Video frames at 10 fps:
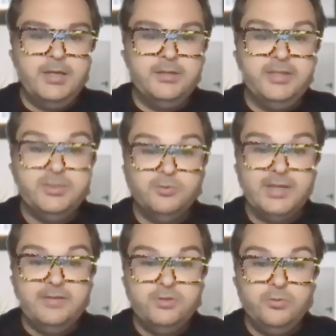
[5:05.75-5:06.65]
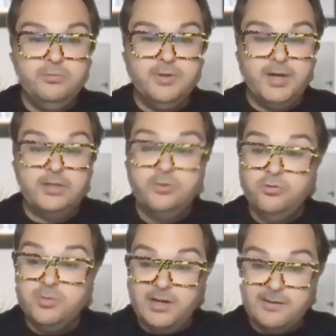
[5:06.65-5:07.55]
This one gives you a huge
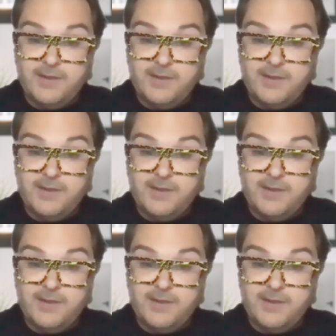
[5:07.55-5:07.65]
amount of